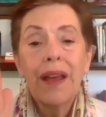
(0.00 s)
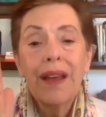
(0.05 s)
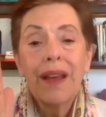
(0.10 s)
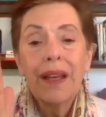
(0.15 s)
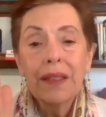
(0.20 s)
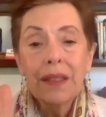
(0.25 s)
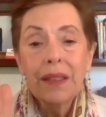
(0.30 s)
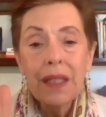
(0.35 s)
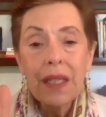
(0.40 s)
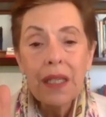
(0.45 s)

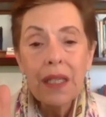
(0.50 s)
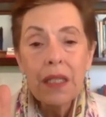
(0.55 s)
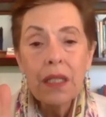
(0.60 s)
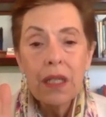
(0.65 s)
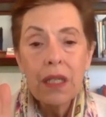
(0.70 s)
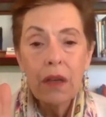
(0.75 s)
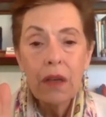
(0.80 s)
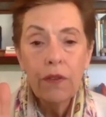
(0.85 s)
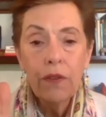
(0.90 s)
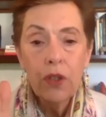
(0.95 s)
You can
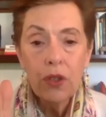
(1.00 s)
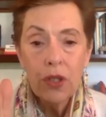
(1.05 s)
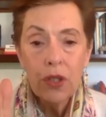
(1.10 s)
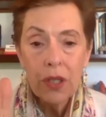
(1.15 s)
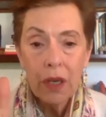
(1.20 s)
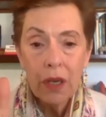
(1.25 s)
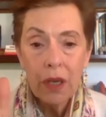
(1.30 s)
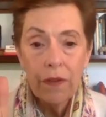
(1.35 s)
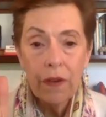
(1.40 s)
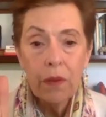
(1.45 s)
at
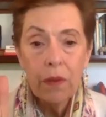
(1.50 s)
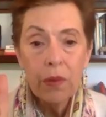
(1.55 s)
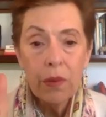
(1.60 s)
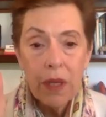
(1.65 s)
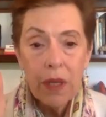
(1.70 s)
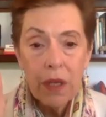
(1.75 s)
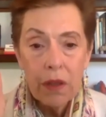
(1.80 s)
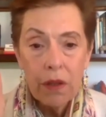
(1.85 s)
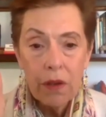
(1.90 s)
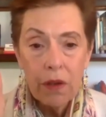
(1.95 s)
least give
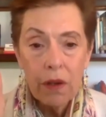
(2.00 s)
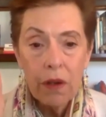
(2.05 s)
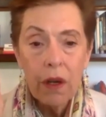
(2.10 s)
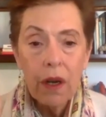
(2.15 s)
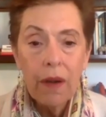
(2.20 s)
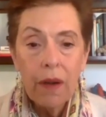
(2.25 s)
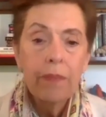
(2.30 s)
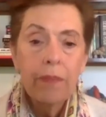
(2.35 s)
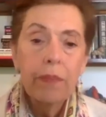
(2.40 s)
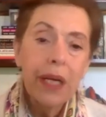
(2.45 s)
yourself a
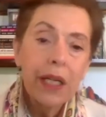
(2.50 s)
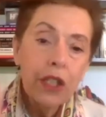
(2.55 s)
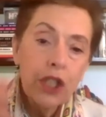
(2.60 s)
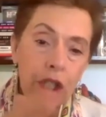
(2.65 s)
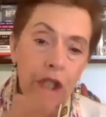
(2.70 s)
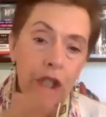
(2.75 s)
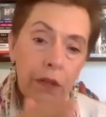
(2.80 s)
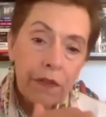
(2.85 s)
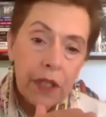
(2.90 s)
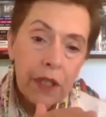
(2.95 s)
breather
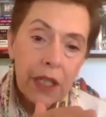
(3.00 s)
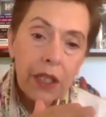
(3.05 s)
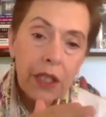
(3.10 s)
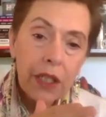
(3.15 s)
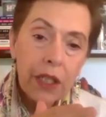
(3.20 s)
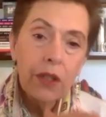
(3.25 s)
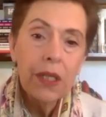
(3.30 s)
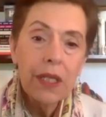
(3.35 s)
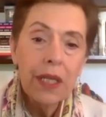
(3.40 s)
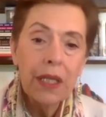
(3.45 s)
by
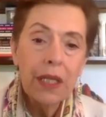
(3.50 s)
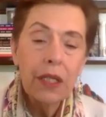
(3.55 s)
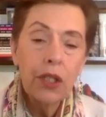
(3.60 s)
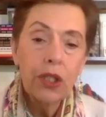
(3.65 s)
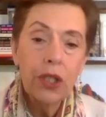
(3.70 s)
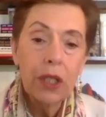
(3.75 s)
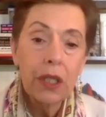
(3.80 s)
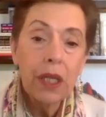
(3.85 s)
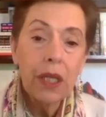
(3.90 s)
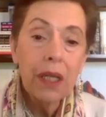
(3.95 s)
shifting
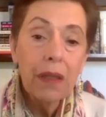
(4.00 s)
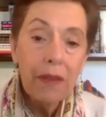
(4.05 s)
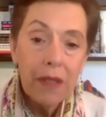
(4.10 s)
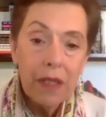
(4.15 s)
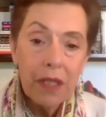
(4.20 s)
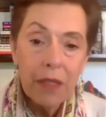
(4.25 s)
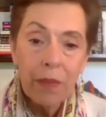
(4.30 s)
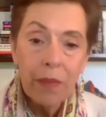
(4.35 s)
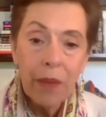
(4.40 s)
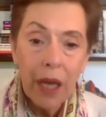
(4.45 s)
your
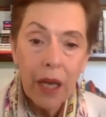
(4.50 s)
attention.